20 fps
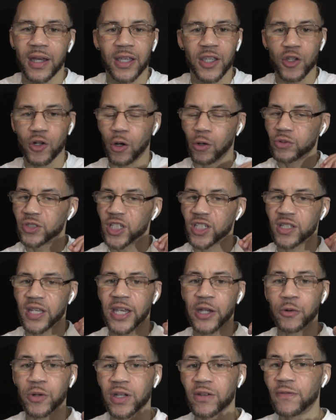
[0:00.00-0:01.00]
just
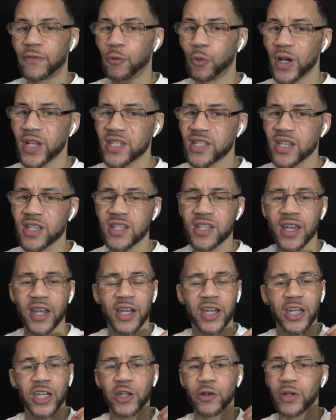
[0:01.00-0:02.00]
hearing voices,
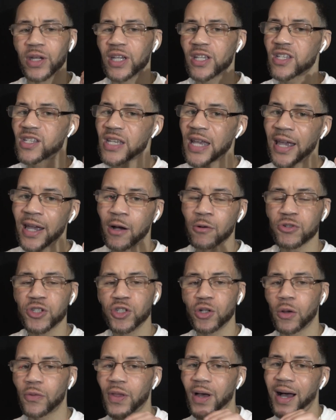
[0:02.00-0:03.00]
hearing sounds,
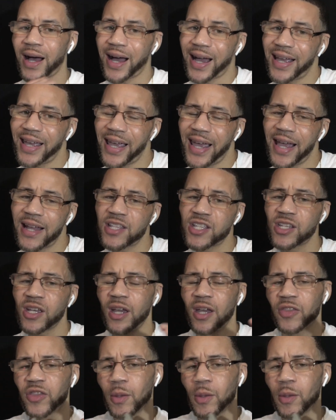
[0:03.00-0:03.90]
the hi-hats,